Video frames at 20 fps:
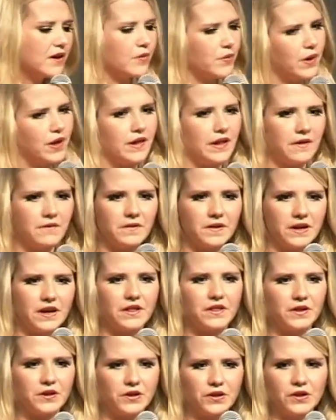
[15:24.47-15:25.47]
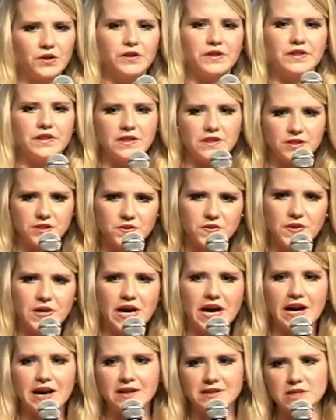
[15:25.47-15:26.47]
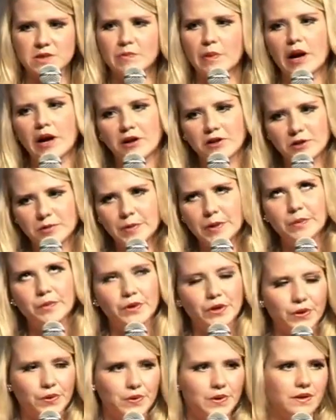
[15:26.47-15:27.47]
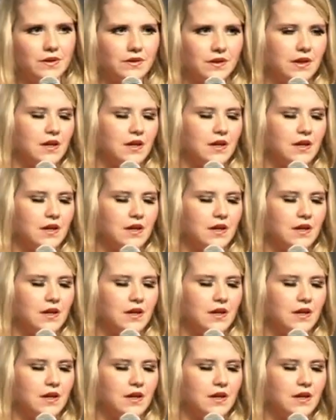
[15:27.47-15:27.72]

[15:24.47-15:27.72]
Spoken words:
well, every other girl in the junior high aspired to be rude.